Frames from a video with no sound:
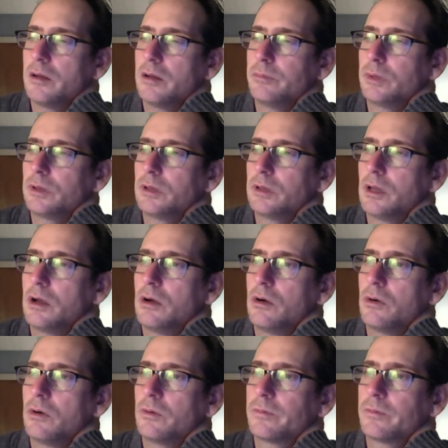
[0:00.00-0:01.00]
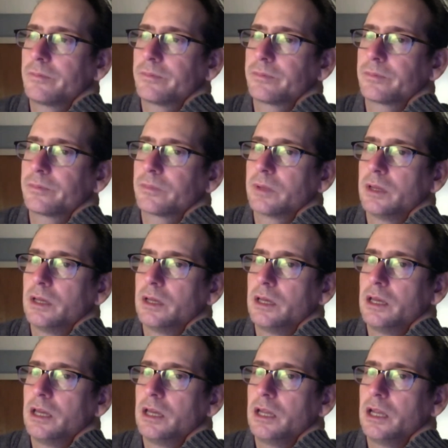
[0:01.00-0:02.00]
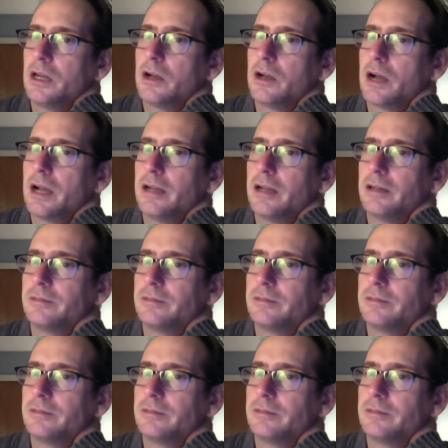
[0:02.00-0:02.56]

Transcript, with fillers: below, you know, I,